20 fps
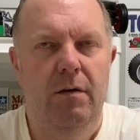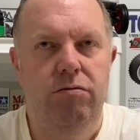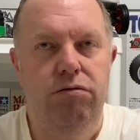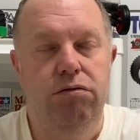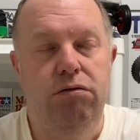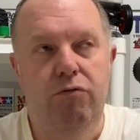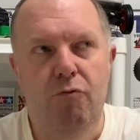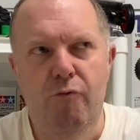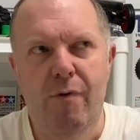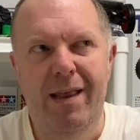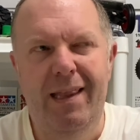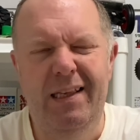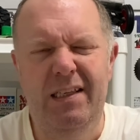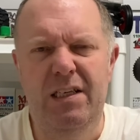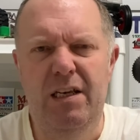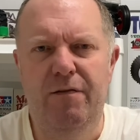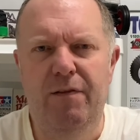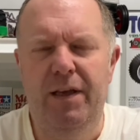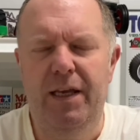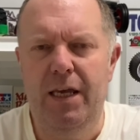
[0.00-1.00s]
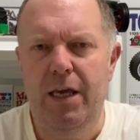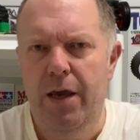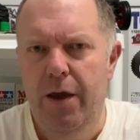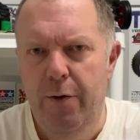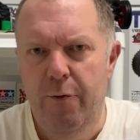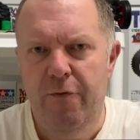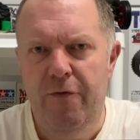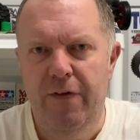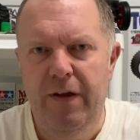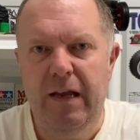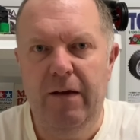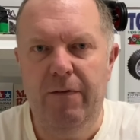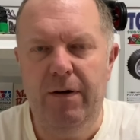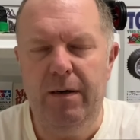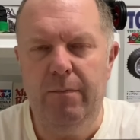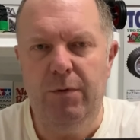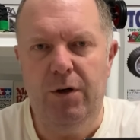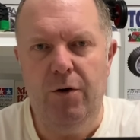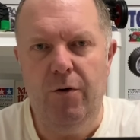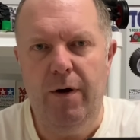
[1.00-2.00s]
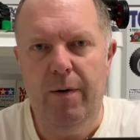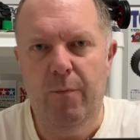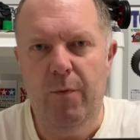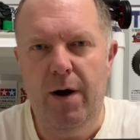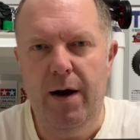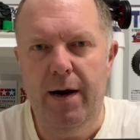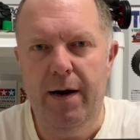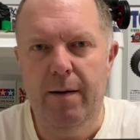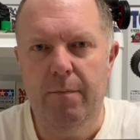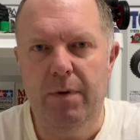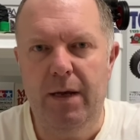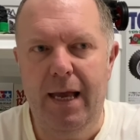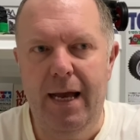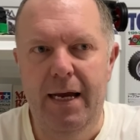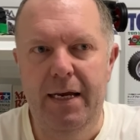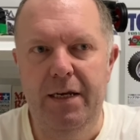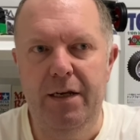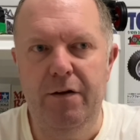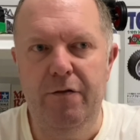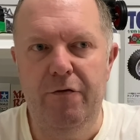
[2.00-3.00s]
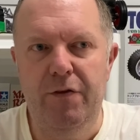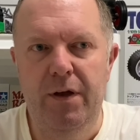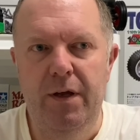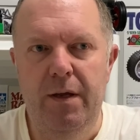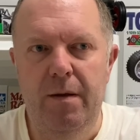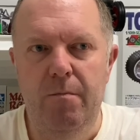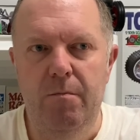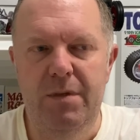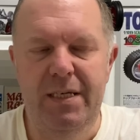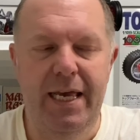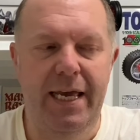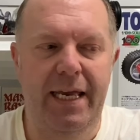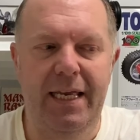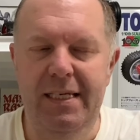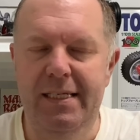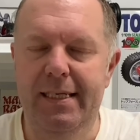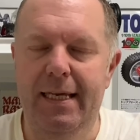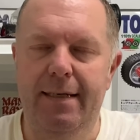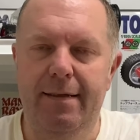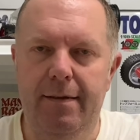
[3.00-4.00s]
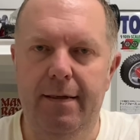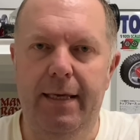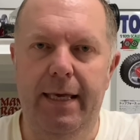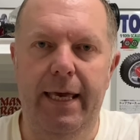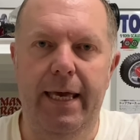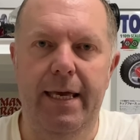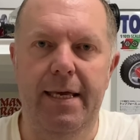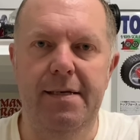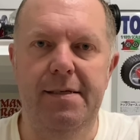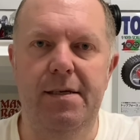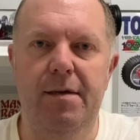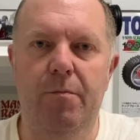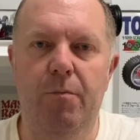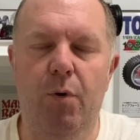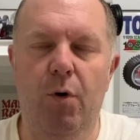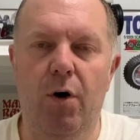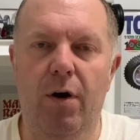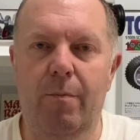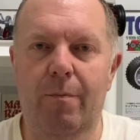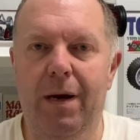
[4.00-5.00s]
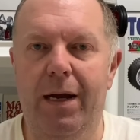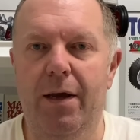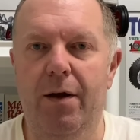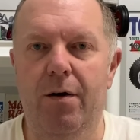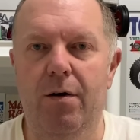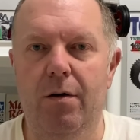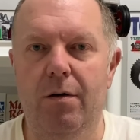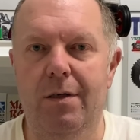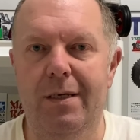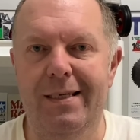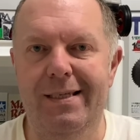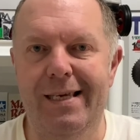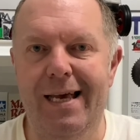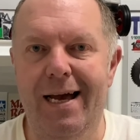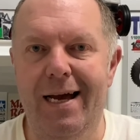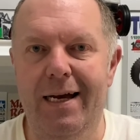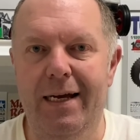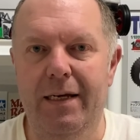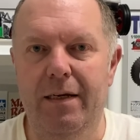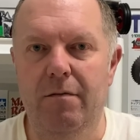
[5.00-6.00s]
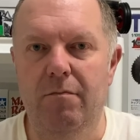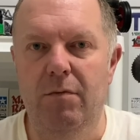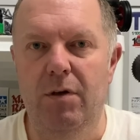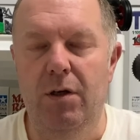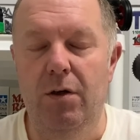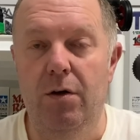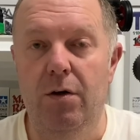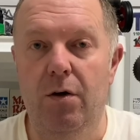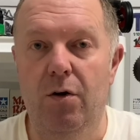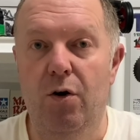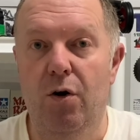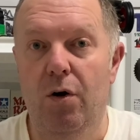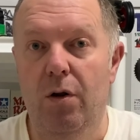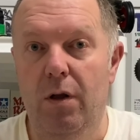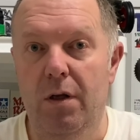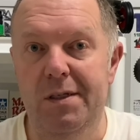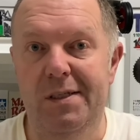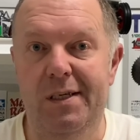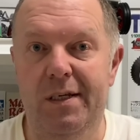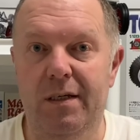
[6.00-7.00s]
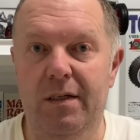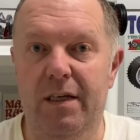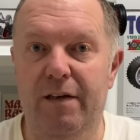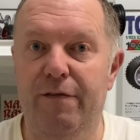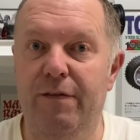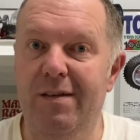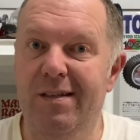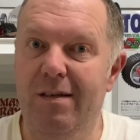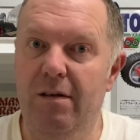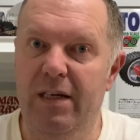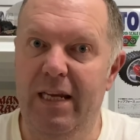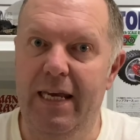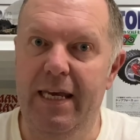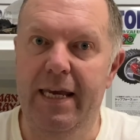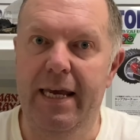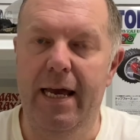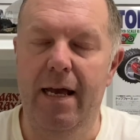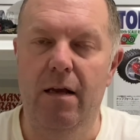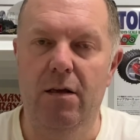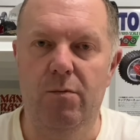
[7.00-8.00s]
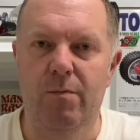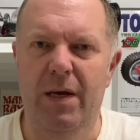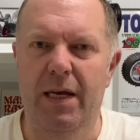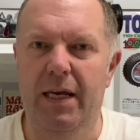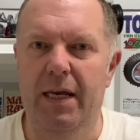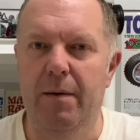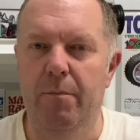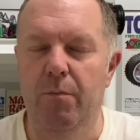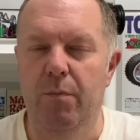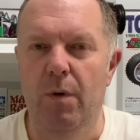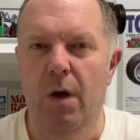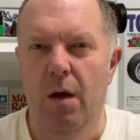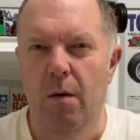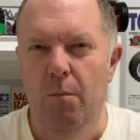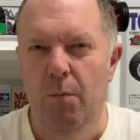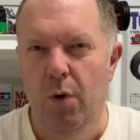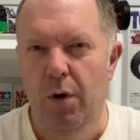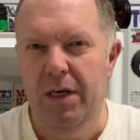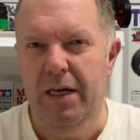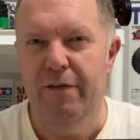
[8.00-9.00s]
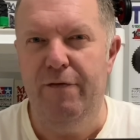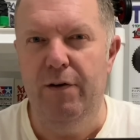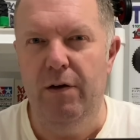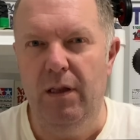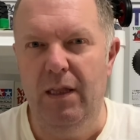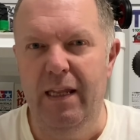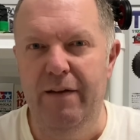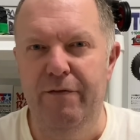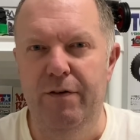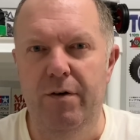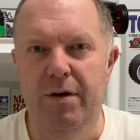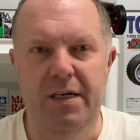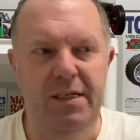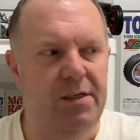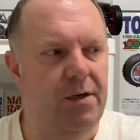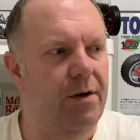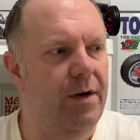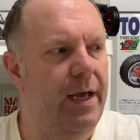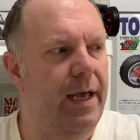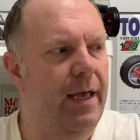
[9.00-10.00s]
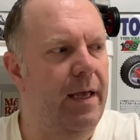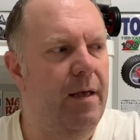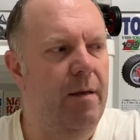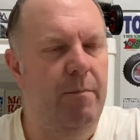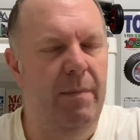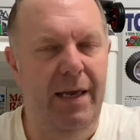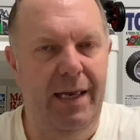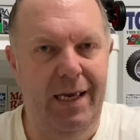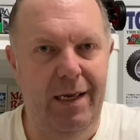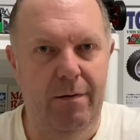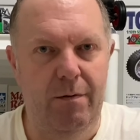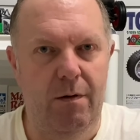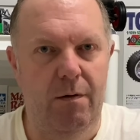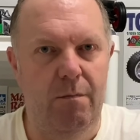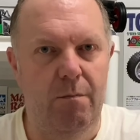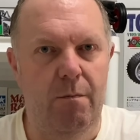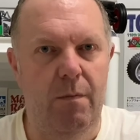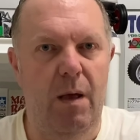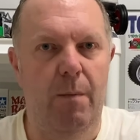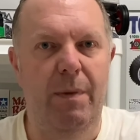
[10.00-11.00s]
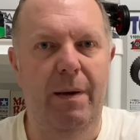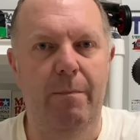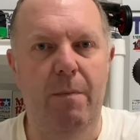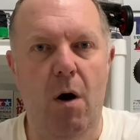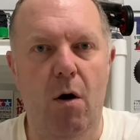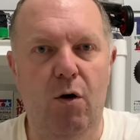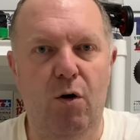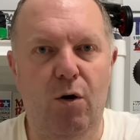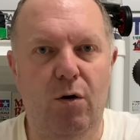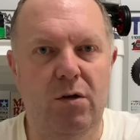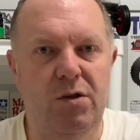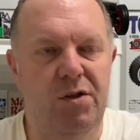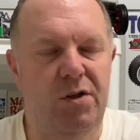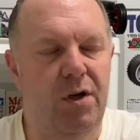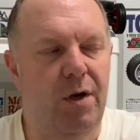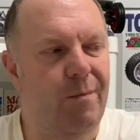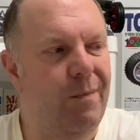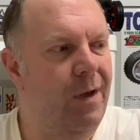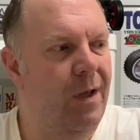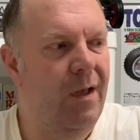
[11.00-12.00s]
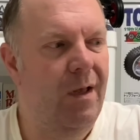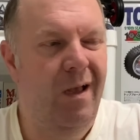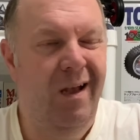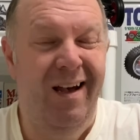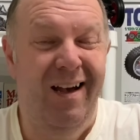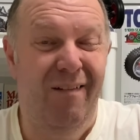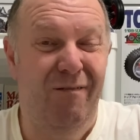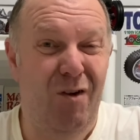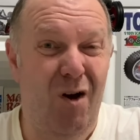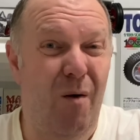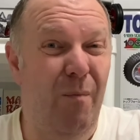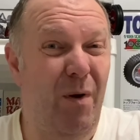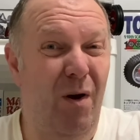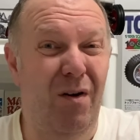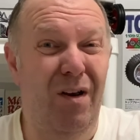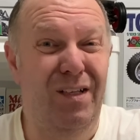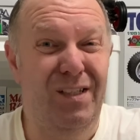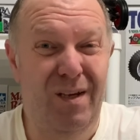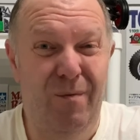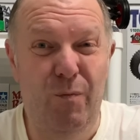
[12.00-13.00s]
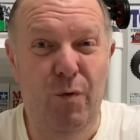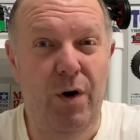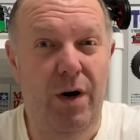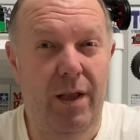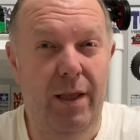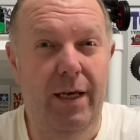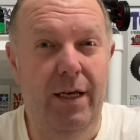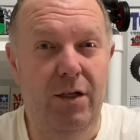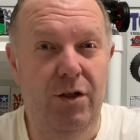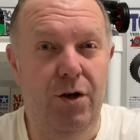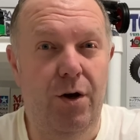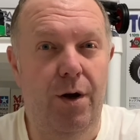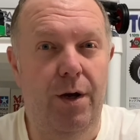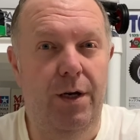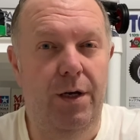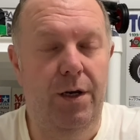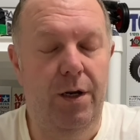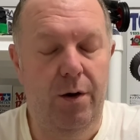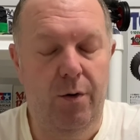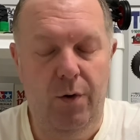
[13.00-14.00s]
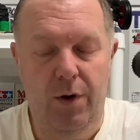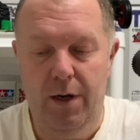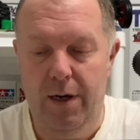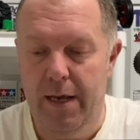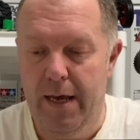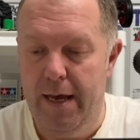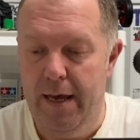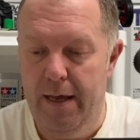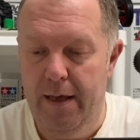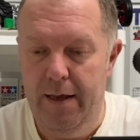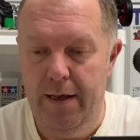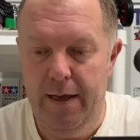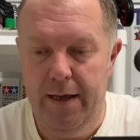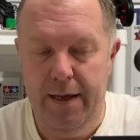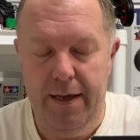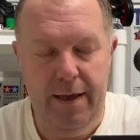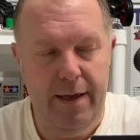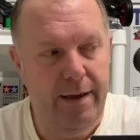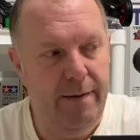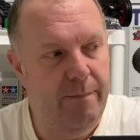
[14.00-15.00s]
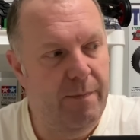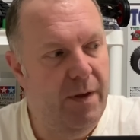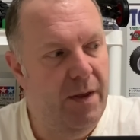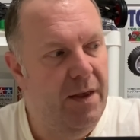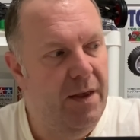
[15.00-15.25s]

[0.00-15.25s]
relatively new thing that I'm doing, where I'm kind of taking standard kits and putting my own design, you know, colours and different decals, putting different liveries on it, making a bit more custom. I've got to be honest, I'm really enjoying doing that.